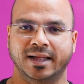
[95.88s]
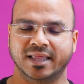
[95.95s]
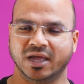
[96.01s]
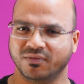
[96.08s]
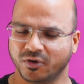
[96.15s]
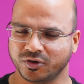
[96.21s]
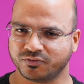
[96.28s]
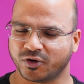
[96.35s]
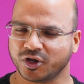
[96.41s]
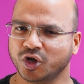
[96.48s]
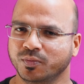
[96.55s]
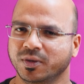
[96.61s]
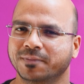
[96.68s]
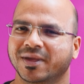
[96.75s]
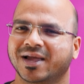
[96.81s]
Now, what do
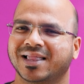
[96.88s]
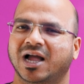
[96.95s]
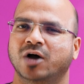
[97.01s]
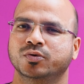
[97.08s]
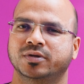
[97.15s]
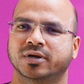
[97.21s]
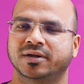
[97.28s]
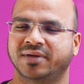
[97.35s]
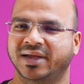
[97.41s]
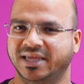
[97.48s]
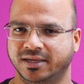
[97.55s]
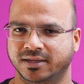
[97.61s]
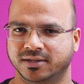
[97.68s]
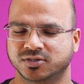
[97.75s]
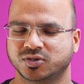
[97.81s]
you mean by cloud ready?